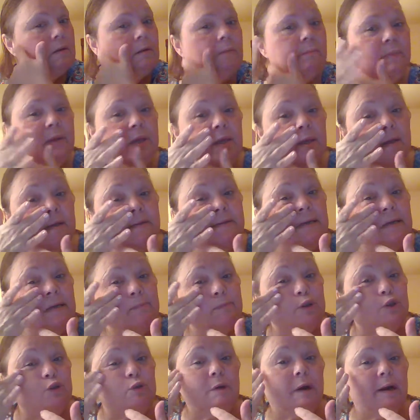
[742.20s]
Because I'm
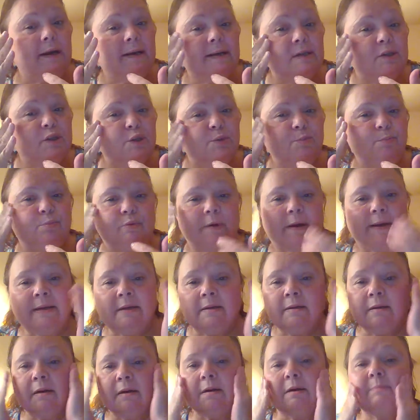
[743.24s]
trying to
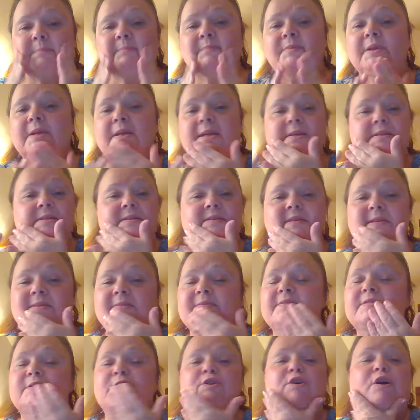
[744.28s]
brighten up these
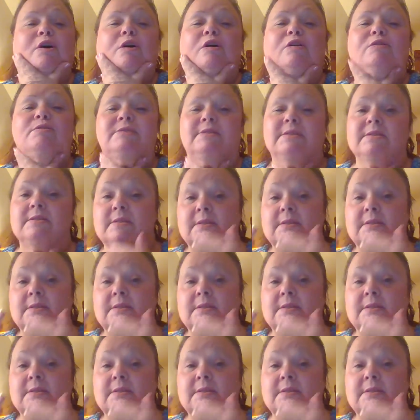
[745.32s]
scars and